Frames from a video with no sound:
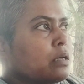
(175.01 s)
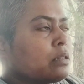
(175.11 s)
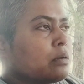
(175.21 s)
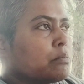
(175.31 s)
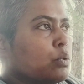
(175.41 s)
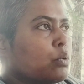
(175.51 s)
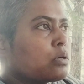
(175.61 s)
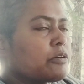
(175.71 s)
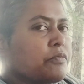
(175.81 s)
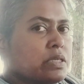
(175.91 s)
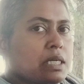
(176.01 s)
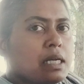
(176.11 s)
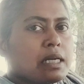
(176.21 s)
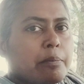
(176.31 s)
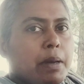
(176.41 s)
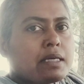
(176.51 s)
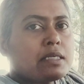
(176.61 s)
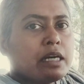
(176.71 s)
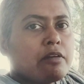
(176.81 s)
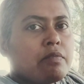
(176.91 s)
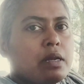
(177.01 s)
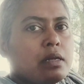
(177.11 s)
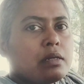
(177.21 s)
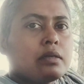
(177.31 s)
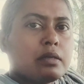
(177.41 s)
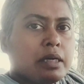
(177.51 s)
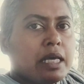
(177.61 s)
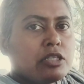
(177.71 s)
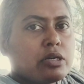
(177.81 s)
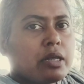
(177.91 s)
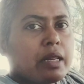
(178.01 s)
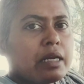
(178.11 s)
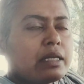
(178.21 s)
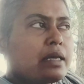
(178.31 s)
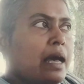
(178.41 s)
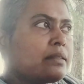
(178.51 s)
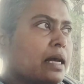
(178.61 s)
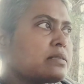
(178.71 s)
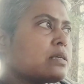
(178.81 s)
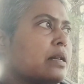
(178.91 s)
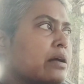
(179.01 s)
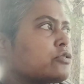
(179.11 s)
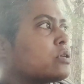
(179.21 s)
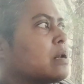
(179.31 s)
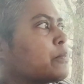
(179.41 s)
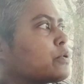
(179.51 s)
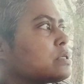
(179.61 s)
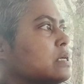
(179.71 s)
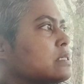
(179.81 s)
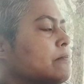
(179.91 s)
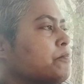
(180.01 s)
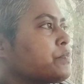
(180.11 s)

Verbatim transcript: the more the physical capacity will degenerate. And that's a natural process.